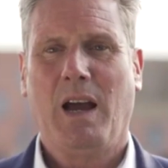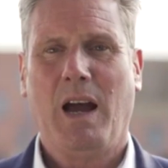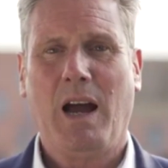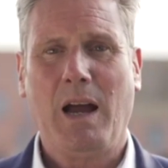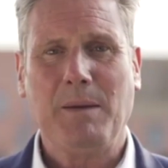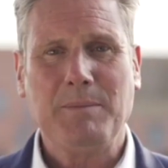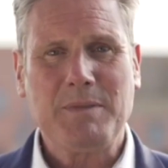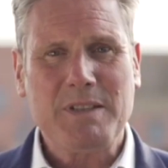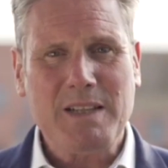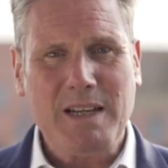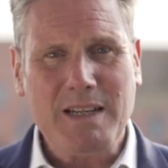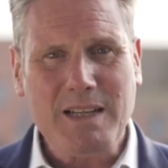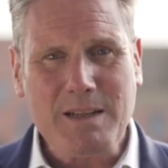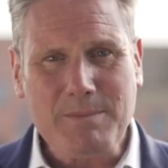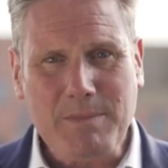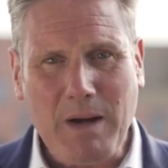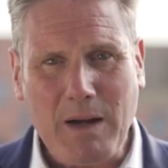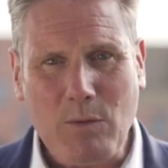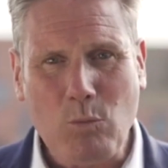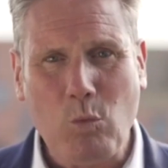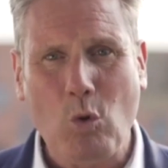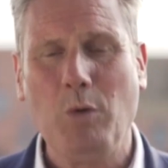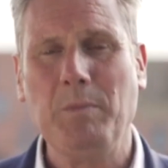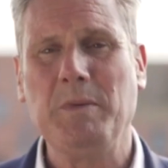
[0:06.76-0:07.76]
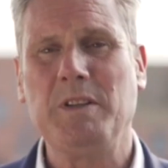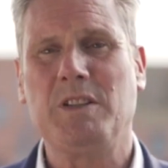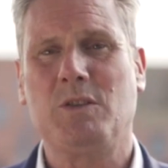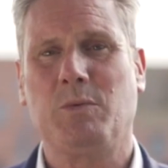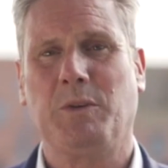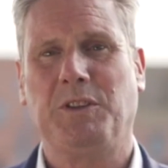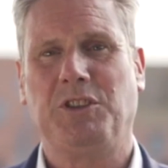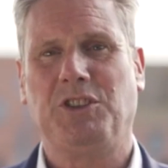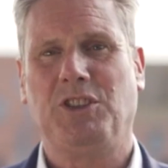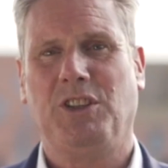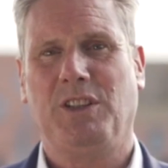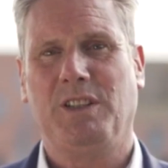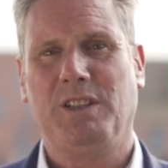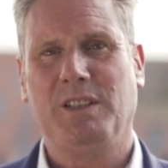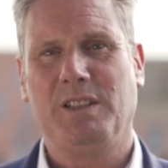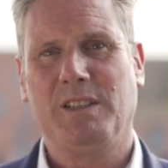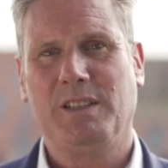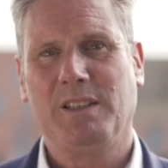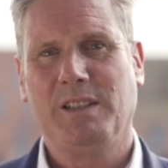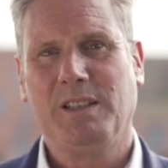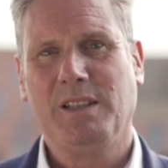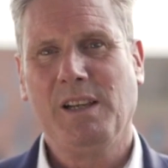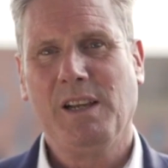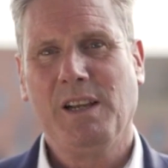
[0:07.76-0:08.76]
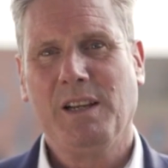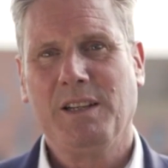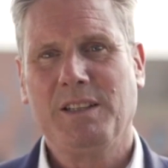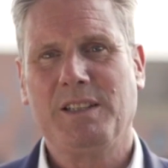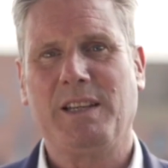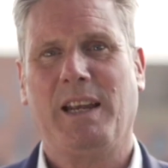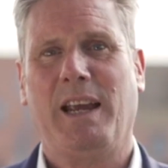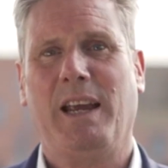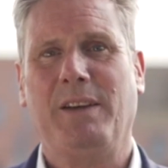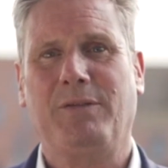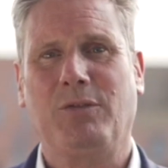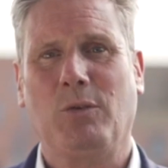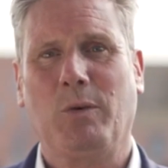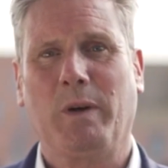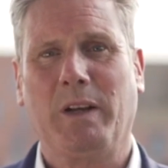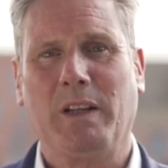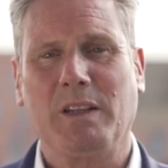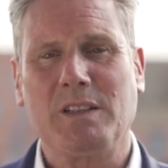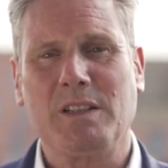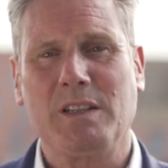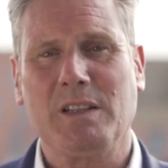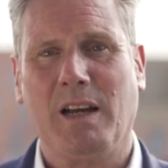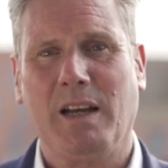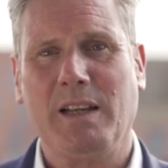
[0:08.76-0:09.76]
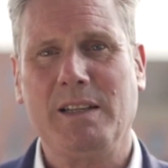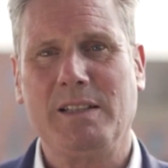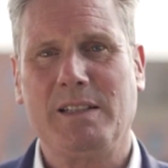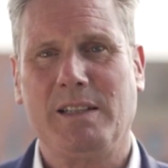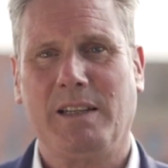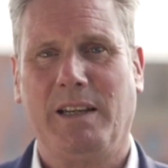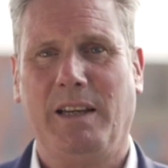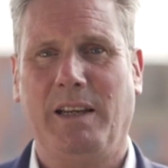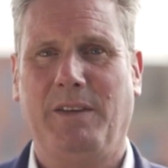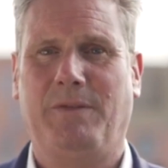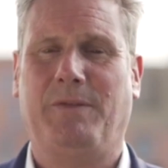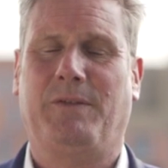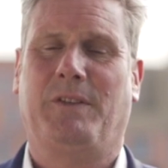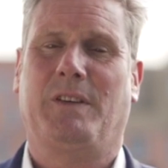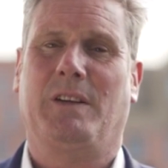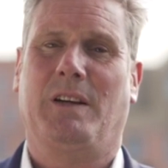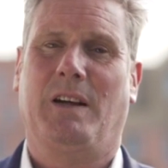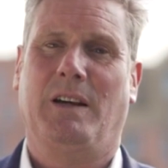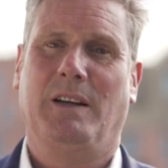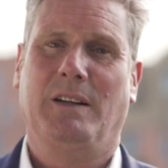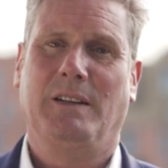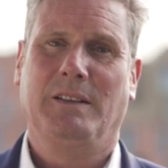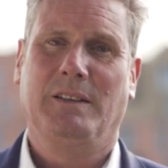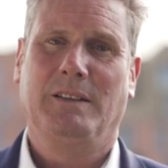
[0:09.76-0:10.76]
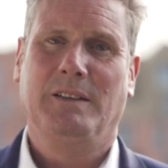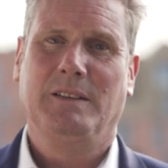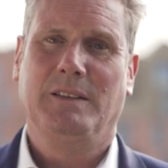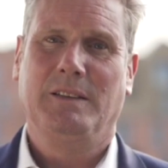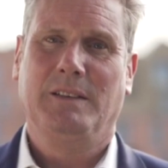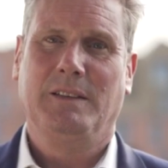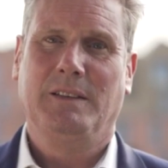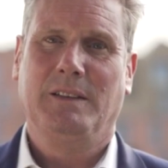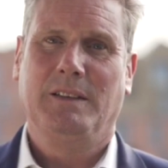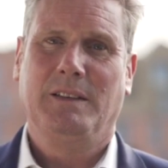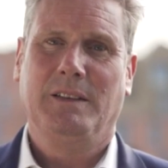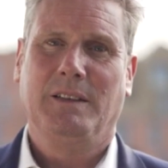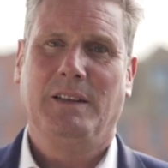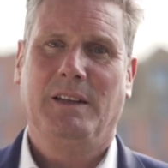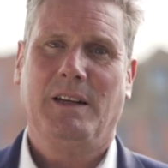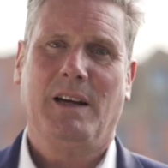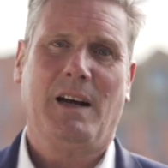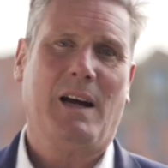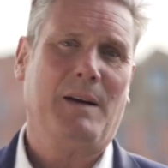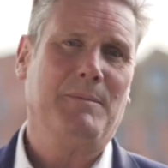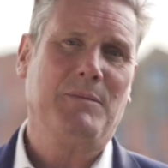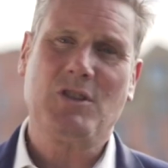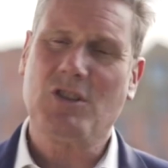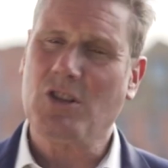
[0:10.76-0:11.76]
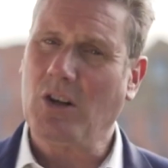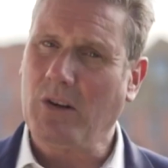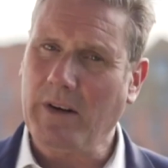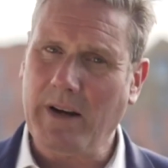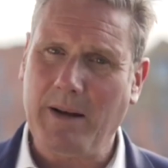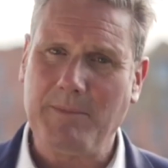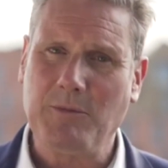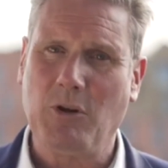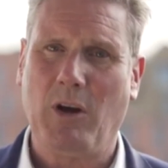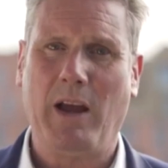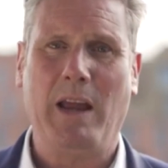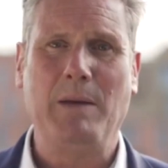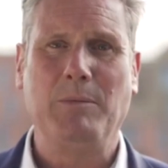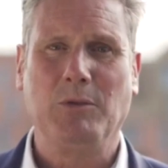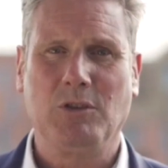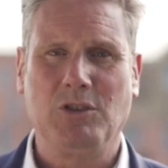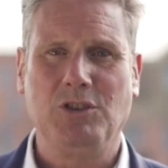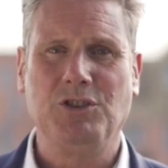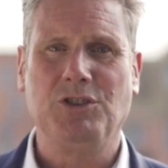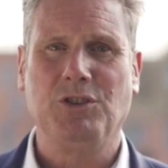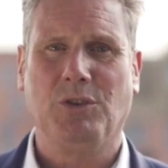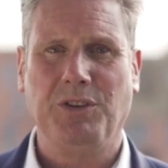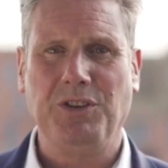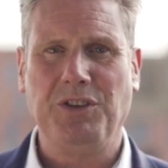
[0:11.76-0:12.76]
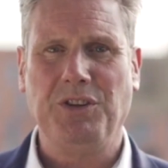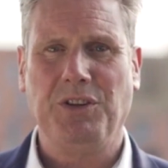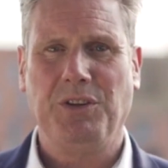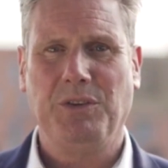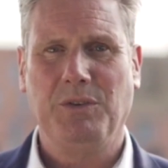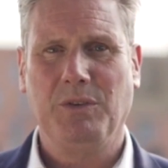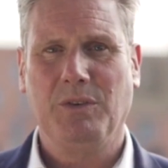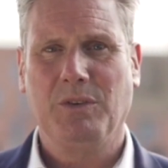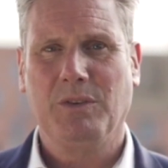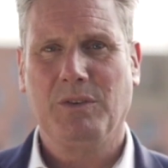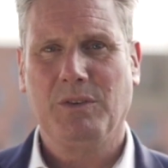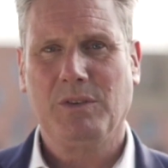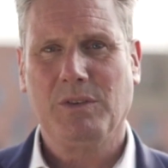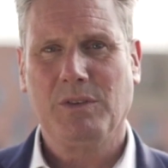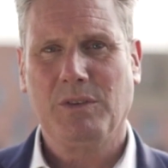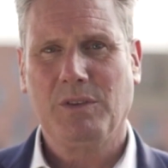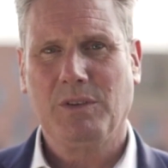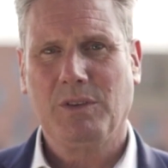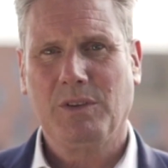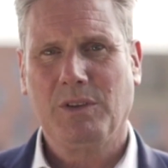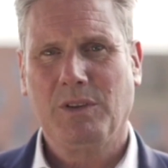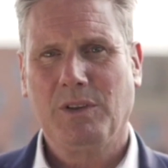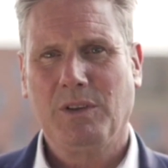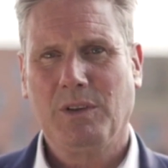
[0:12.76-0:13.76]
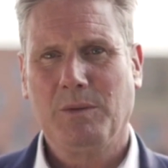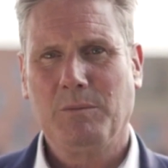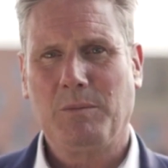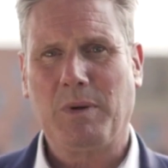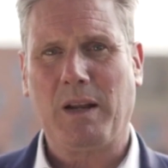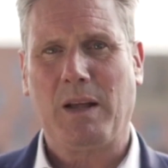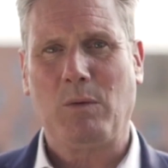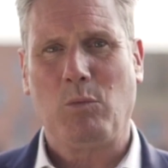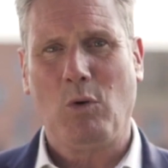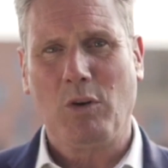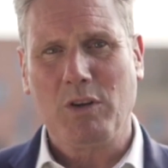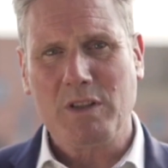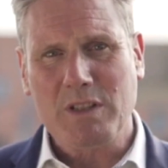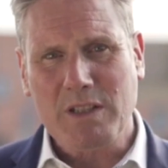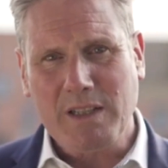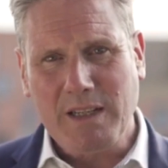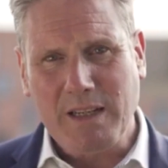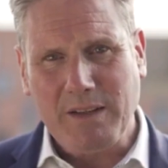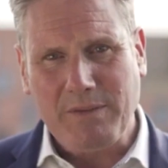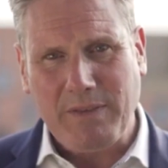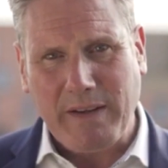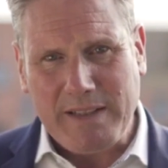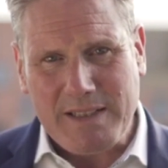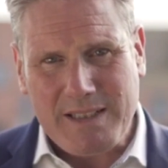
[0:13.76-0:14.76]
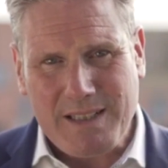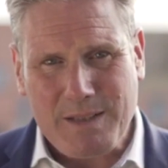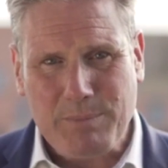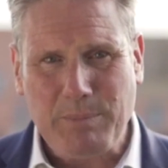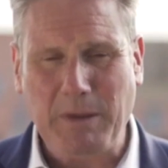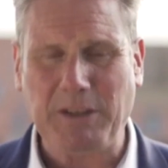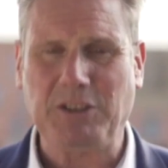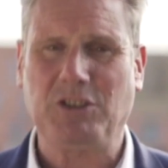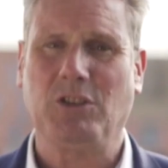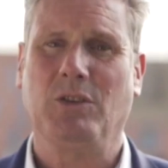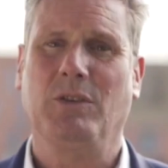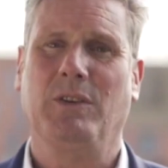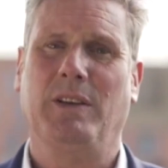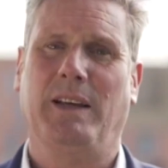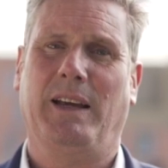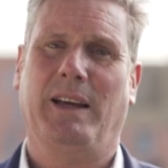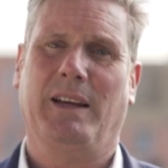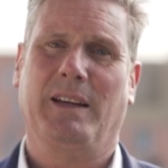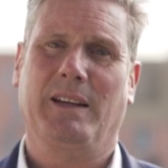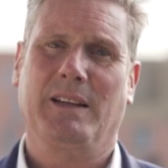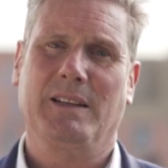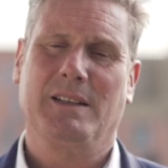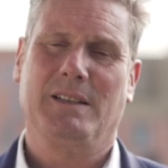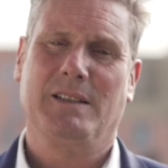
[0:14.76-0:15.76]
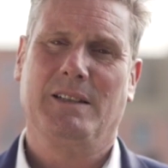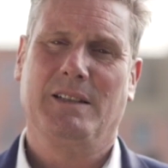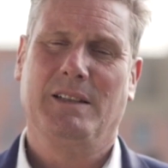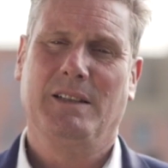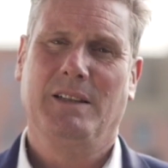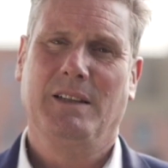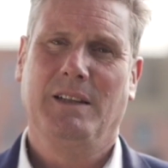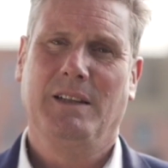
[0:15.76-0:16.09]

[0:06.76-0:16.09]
I'm sending my warmest wishes to everyone at tonight's iftar. I'm sorry I'm not able to join you, but I want to give a special thanks